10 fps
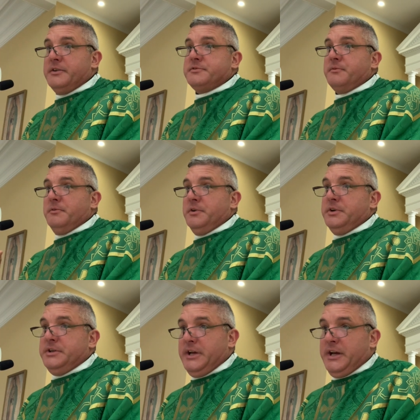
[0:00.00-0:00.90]
There's some
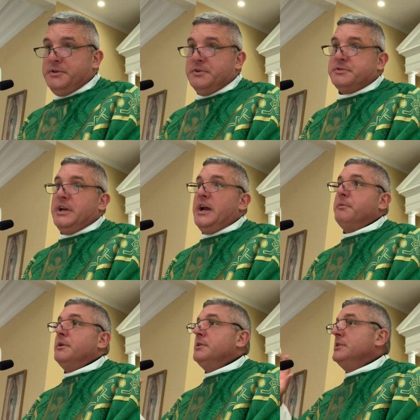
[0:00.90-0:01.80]
really dangerous
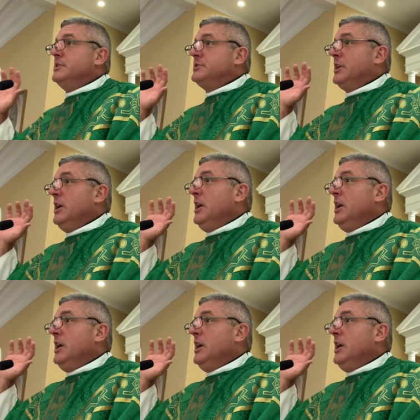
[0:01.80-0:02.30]
neighborhoods